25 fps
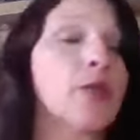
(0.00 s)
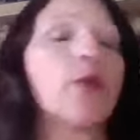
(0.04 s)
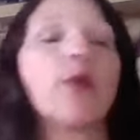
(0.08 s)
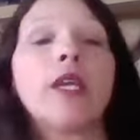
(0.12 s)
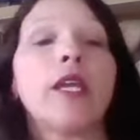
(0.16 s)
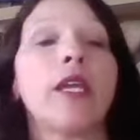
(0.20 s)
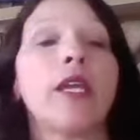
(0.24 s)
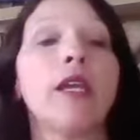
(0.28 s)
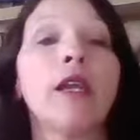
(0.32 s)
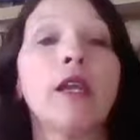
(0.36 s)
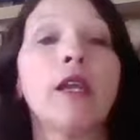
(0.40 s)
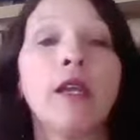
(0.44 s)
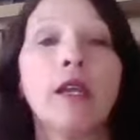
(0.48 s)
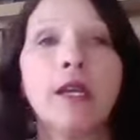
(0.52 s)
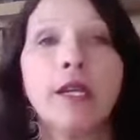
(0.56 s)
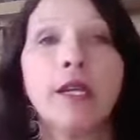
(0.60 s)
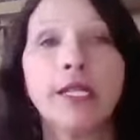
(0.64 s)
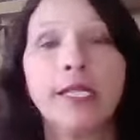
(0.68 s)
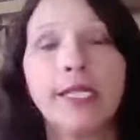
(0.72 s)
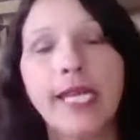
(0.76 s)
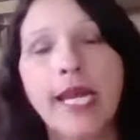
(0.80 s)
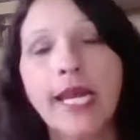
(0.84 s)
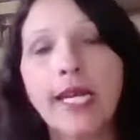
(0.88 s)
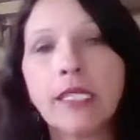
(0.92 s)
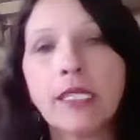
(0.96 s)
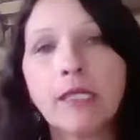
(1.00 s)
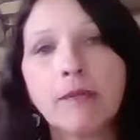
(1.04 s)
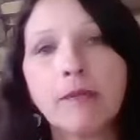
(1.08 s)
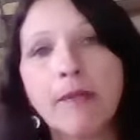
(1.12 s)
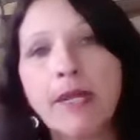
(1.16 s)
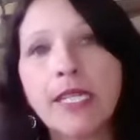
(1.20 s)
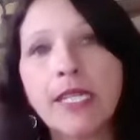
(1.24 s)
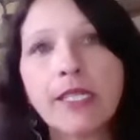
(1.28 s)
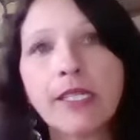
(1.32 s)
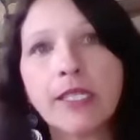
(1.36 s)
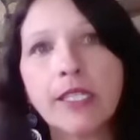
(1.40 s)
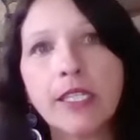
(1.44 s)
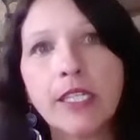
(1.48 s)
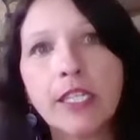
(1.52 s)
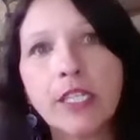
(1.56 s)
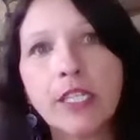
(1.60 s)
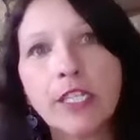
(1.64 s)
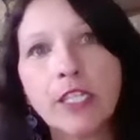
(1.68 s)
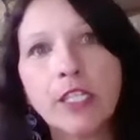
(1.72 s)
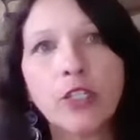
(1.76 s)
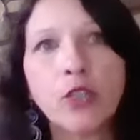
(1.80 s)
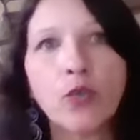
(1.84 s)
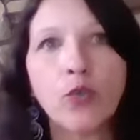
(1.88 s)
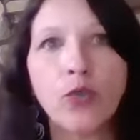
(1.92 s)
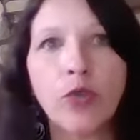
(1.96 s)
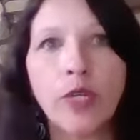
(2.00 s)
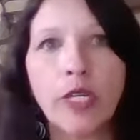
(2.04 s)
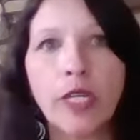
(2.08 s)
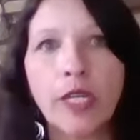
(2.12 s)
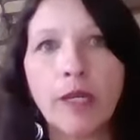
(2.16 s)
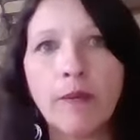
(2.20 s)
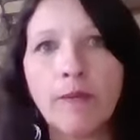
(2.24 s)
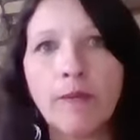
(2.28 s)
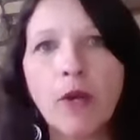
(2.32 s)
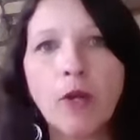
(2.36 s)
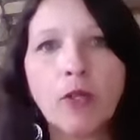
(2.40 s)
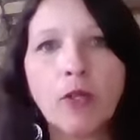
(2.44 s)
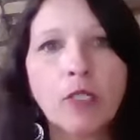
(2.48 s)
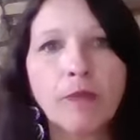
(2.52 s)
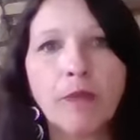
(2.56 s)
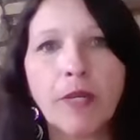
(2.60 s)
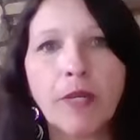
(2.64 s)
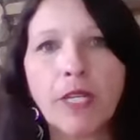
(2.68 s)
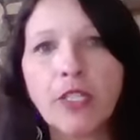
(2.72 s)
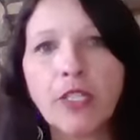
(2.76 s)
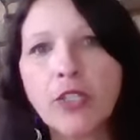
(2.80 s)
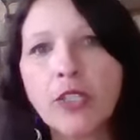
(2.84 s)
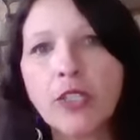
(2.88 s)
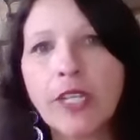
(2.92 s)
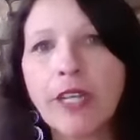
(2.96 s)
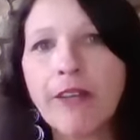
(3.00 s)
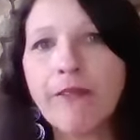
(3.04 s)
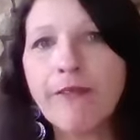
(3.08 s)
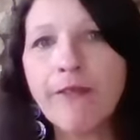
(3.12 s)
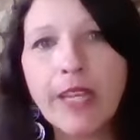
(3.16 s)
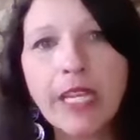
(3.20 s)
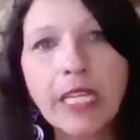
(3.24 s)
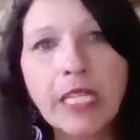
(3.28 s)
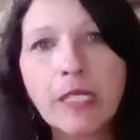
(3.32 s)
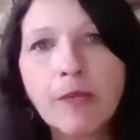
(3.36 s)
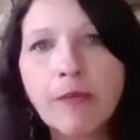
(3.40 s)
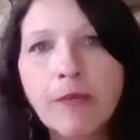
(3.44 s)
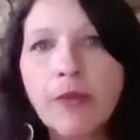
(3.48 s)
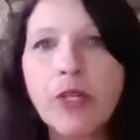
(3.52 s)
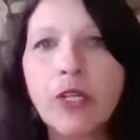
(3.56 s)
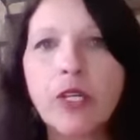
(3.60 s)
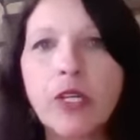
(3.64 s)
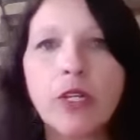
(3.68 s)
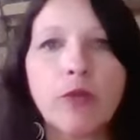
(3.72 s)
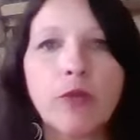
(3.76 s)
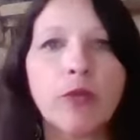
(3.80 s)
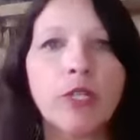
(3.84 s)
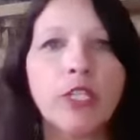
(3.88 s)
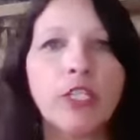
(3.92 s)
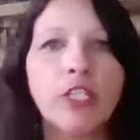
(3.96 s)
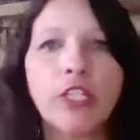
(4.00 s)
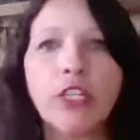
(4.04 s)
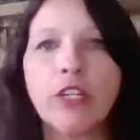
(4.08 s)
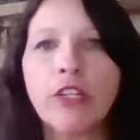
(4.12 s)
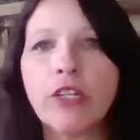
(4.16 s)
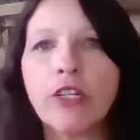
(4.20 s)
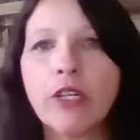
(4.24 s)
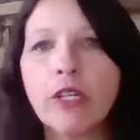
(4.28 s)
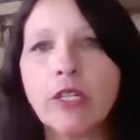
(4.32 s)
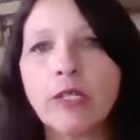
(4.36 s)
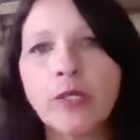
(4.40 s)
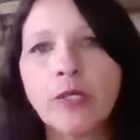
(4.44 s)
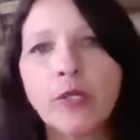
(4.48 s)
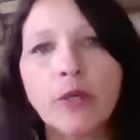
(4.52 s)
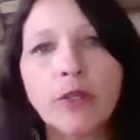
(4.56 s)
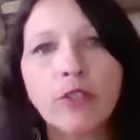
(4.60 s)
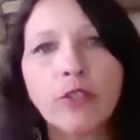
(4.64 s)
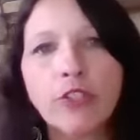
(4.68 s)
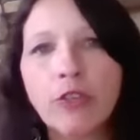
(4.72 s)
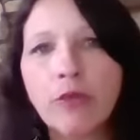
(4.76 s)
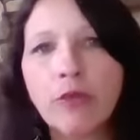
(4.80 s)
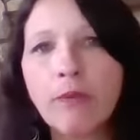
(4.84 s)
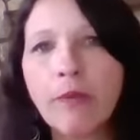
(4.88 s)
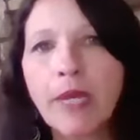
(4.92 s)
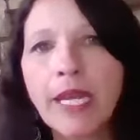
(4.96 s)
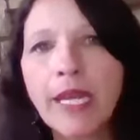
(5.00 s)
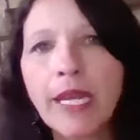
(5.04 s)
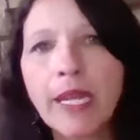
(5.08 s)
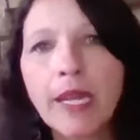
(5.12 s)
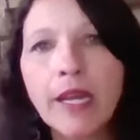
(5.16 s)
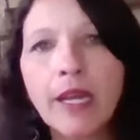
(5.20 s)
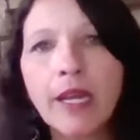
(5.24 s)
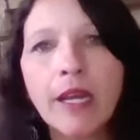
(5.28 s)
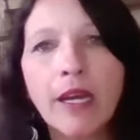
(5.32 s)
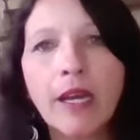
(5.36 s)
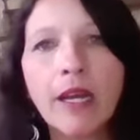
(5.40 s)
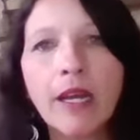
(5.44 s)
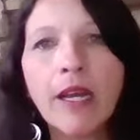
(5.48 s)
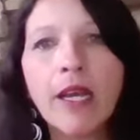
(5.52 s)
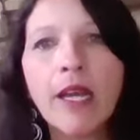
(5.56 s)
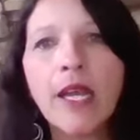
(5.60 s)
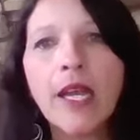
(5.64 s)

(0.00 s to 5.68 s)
We text message, we post pictures on Facebook, we share it on social media,